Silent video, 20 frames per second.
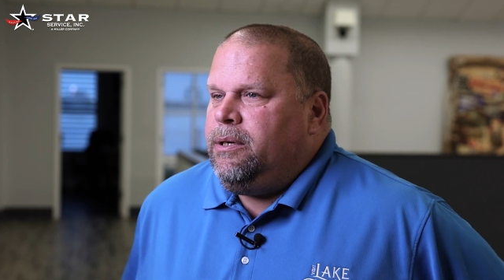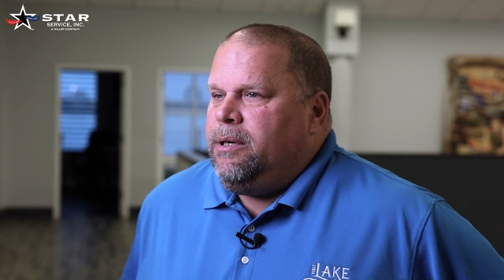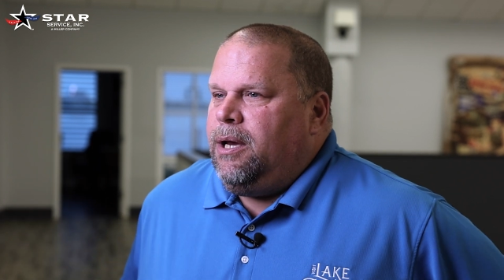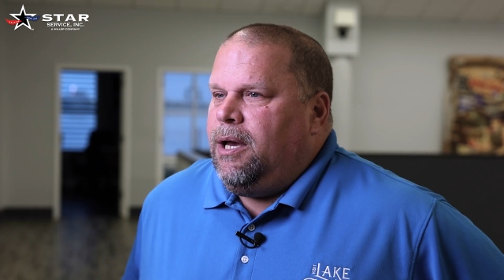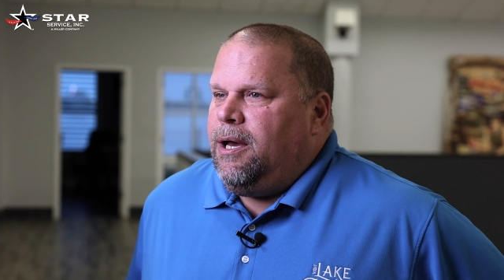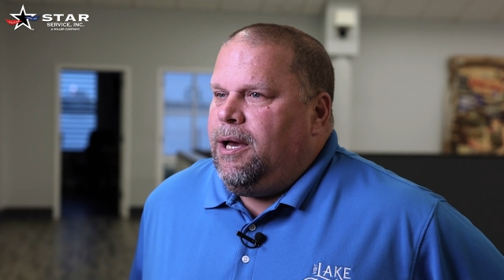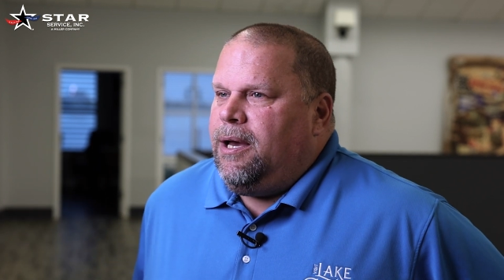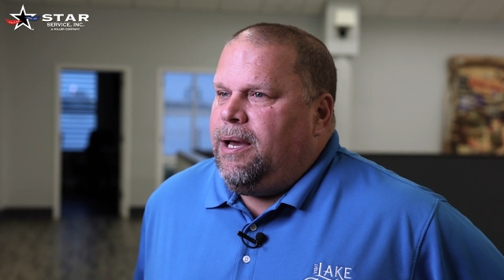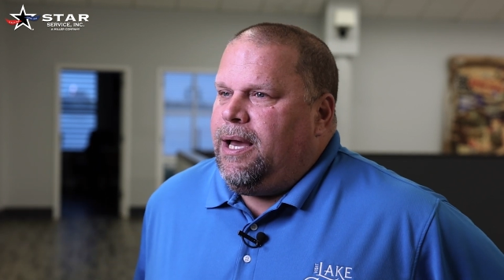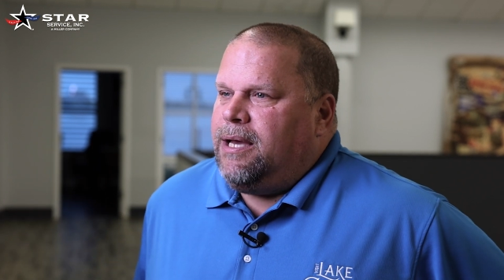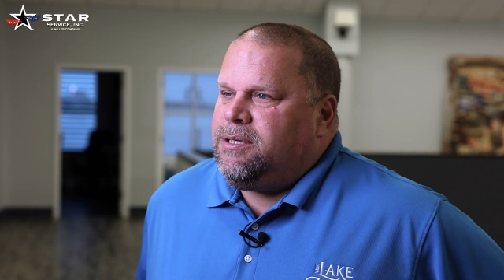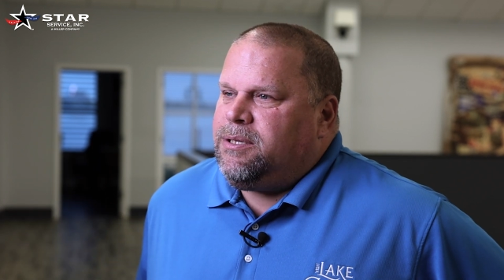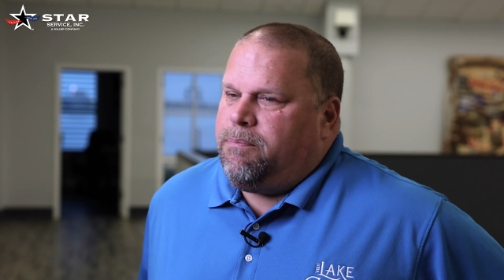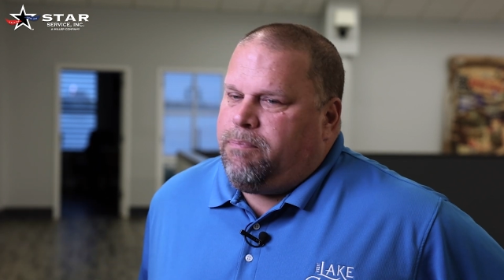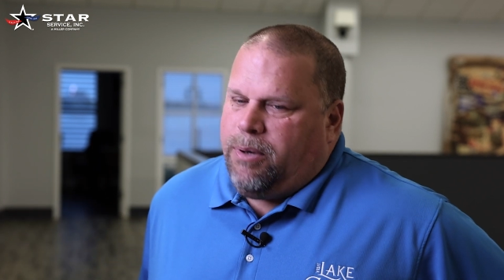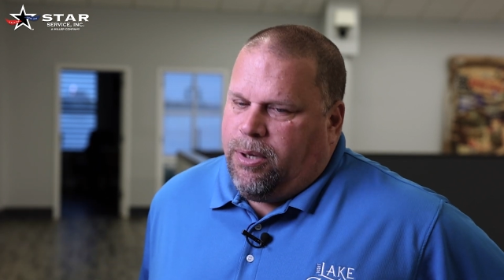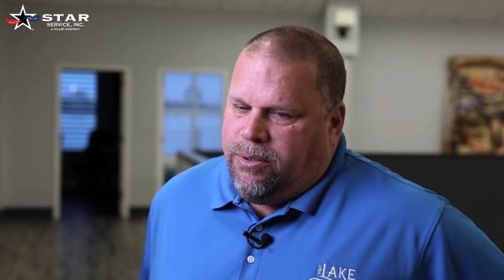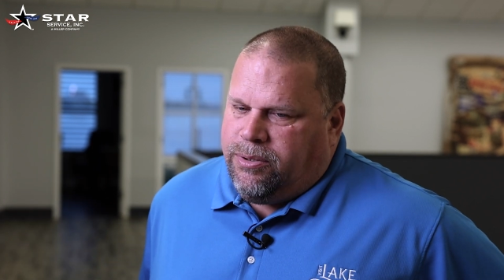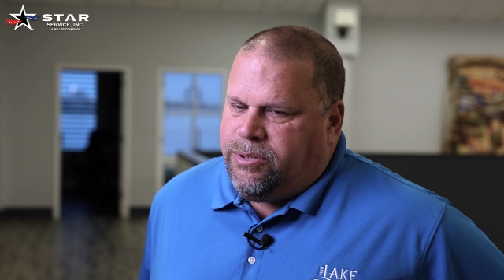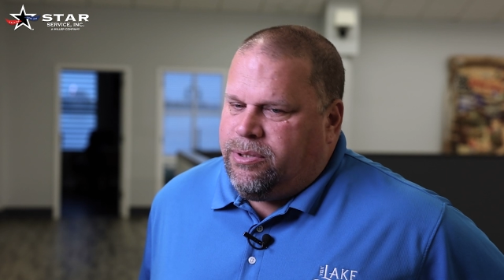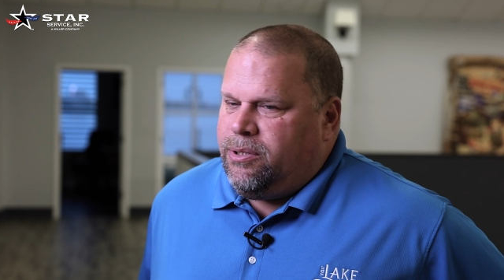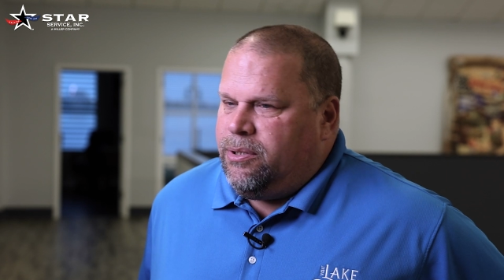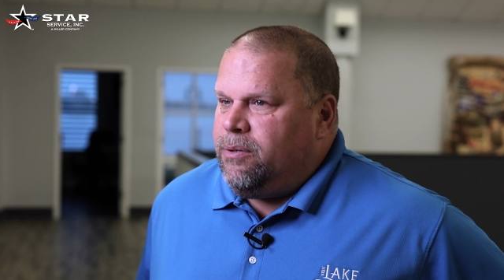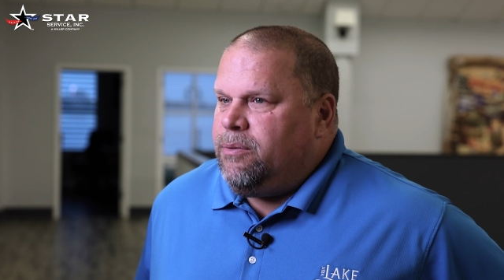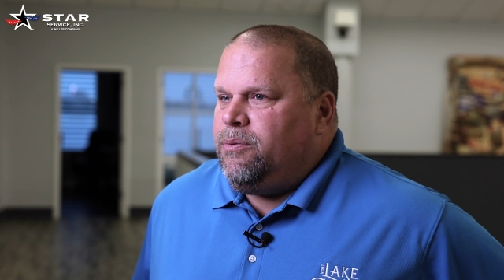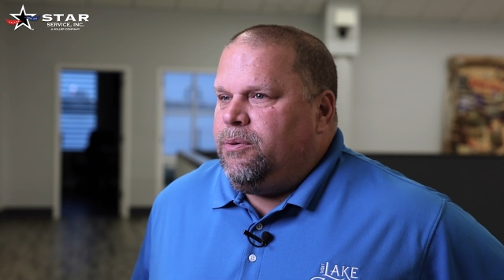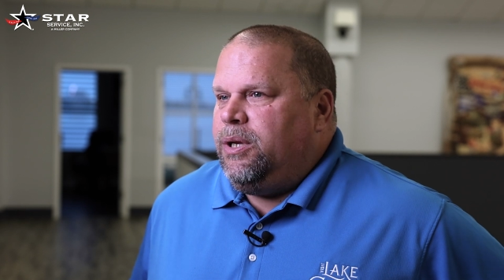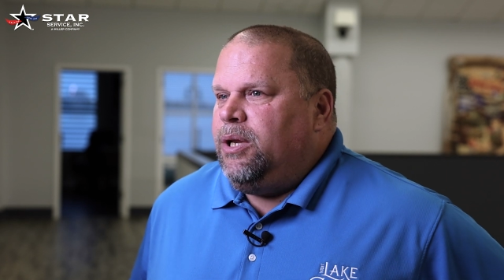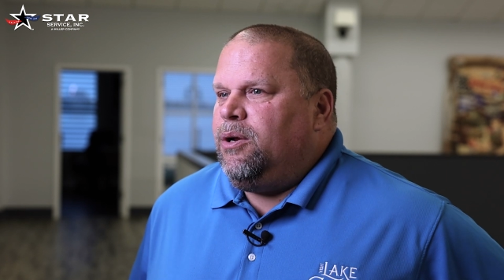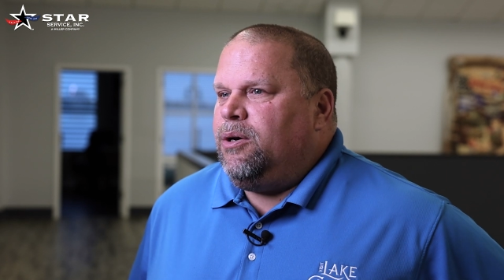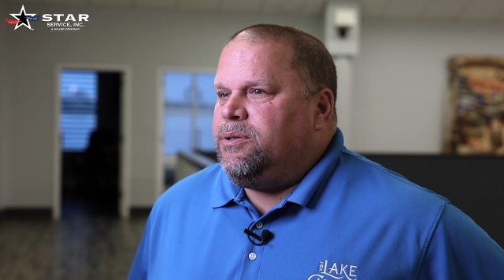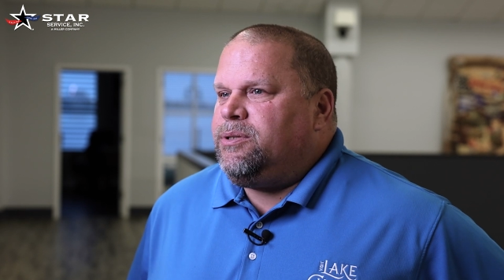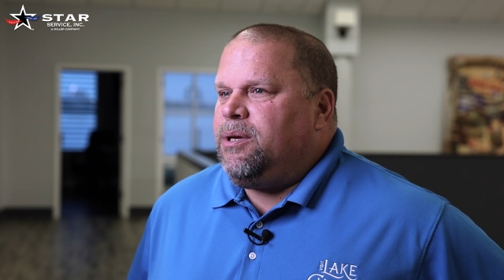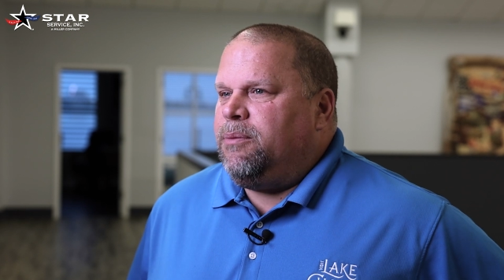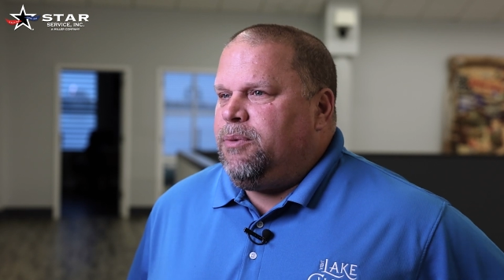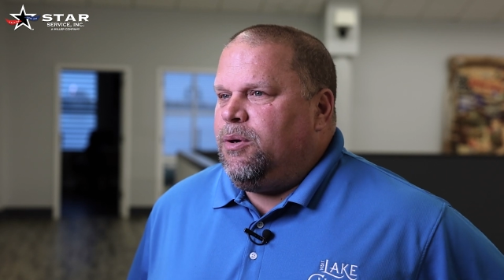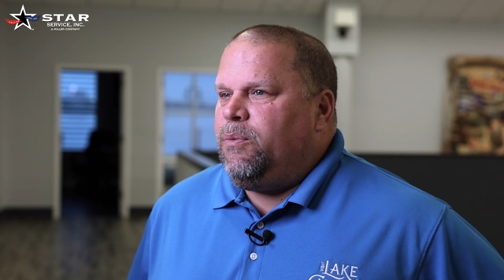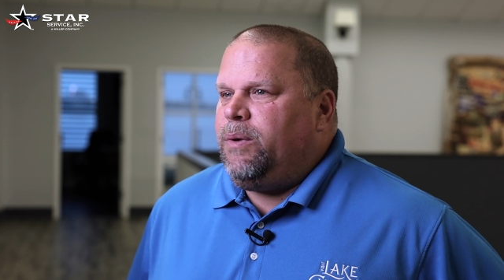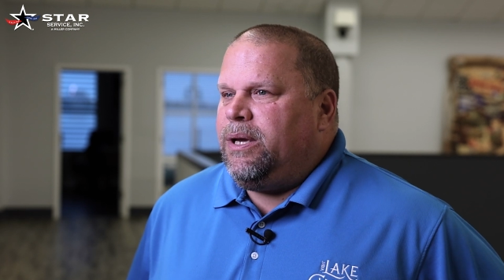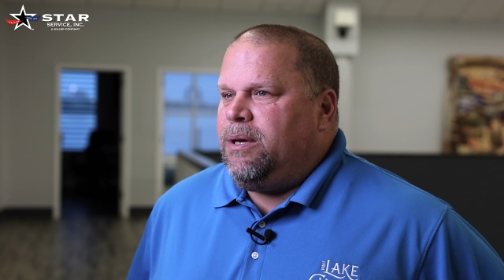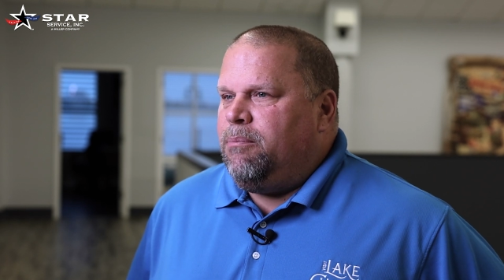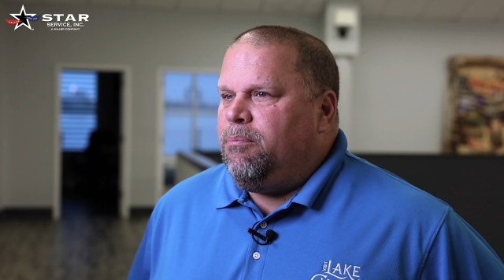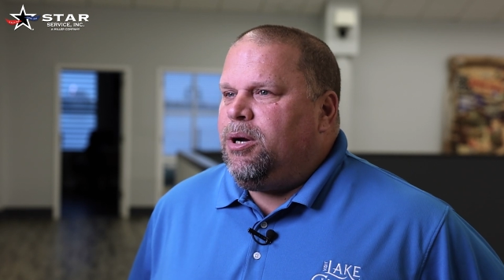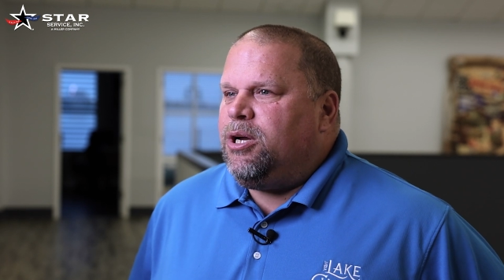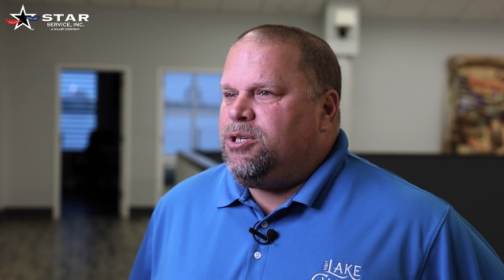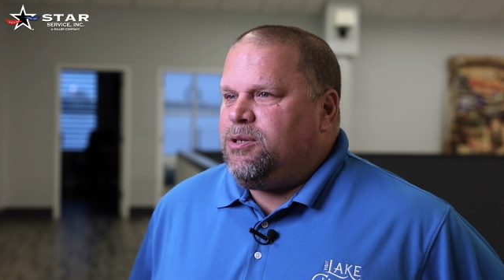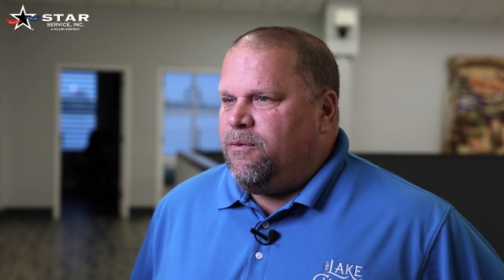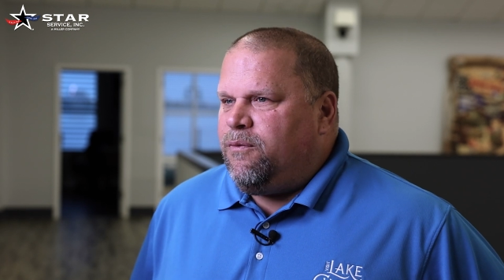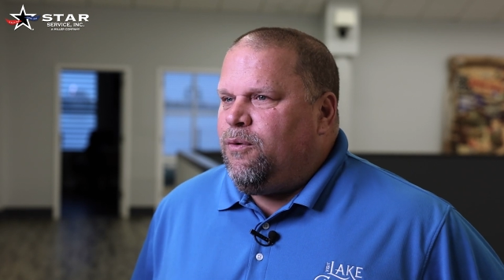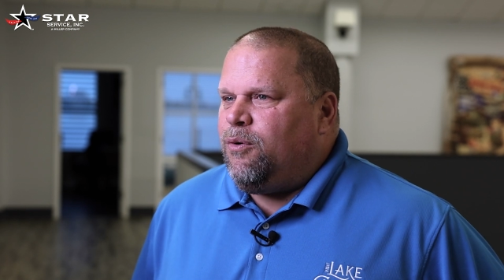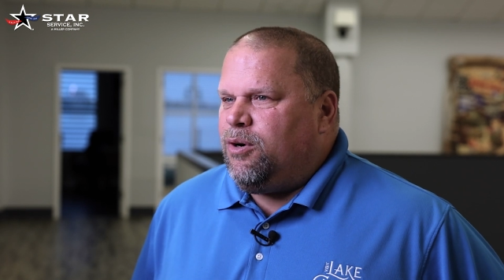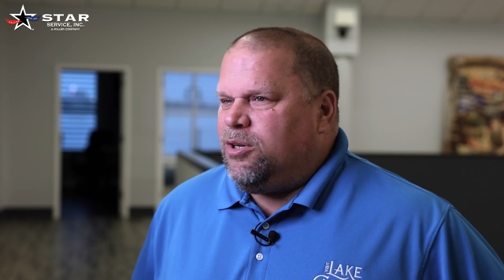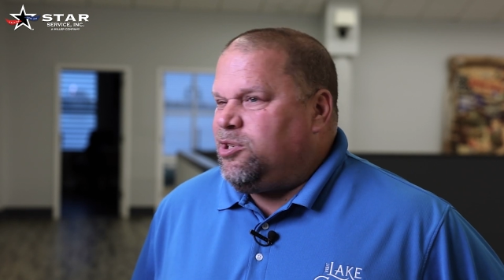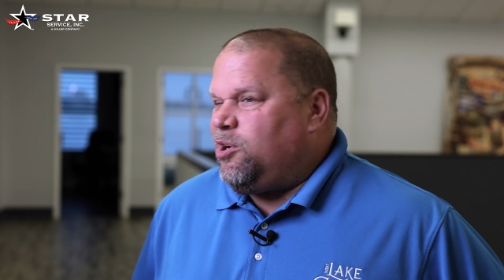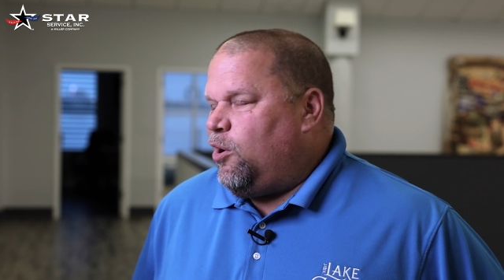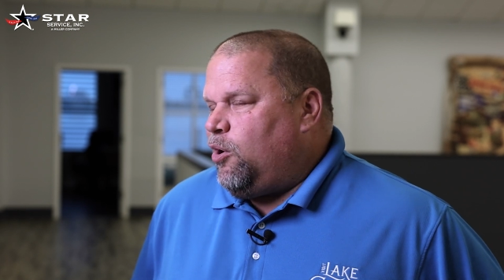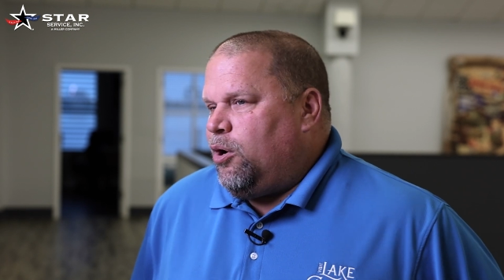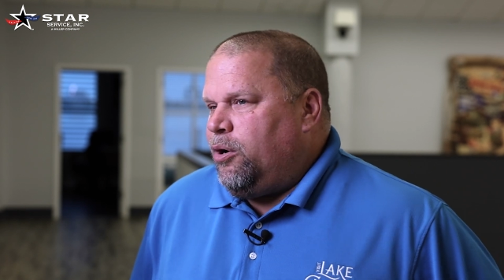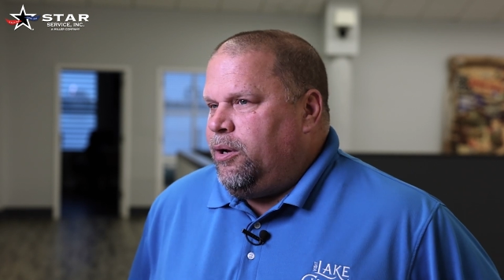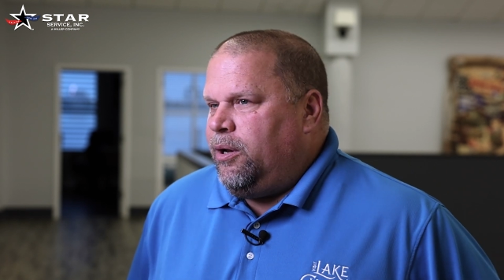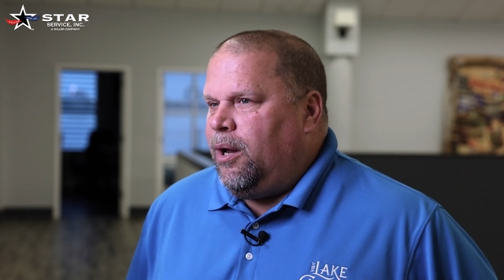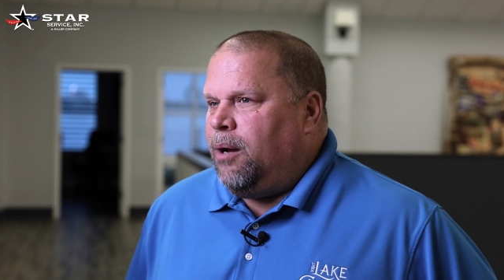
As opposed to, you know, something we can budget for. It's a hard